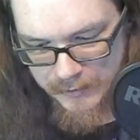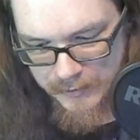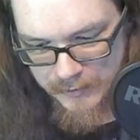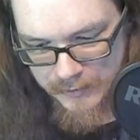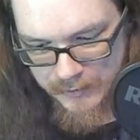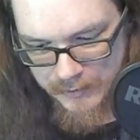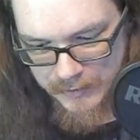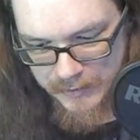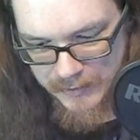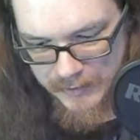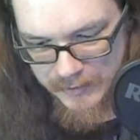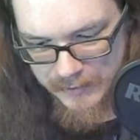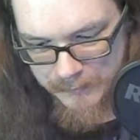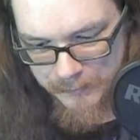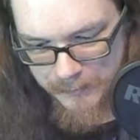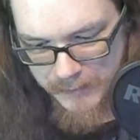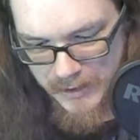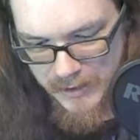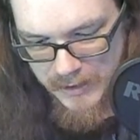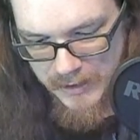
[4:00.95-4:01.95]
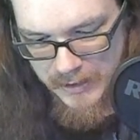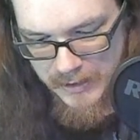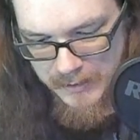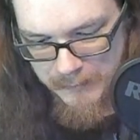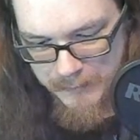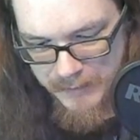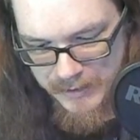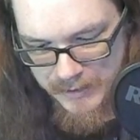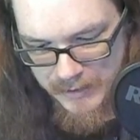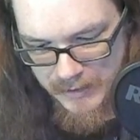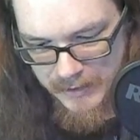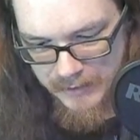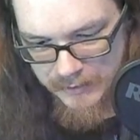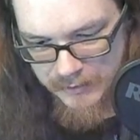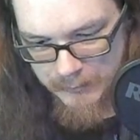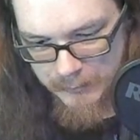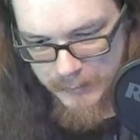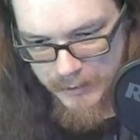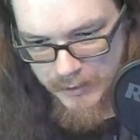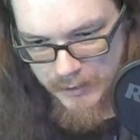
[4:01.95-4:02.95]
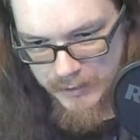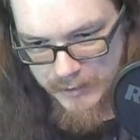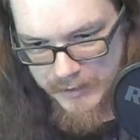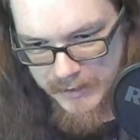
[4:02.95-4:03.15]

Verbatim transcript: It's got Piasa Bird